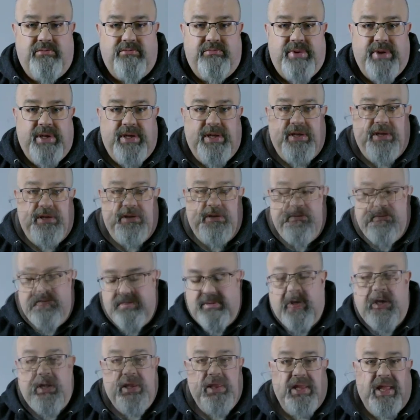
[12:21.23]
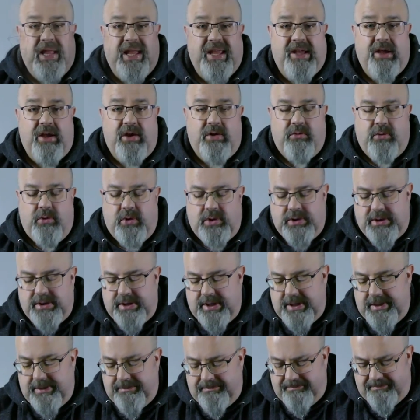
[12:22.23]
be like a
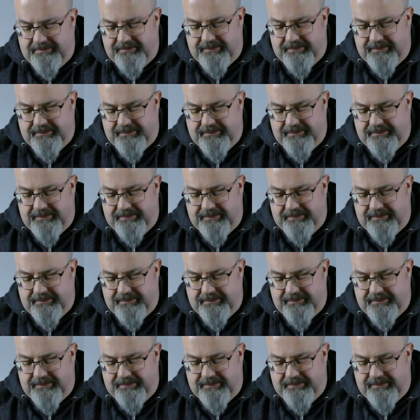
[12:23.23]
quality.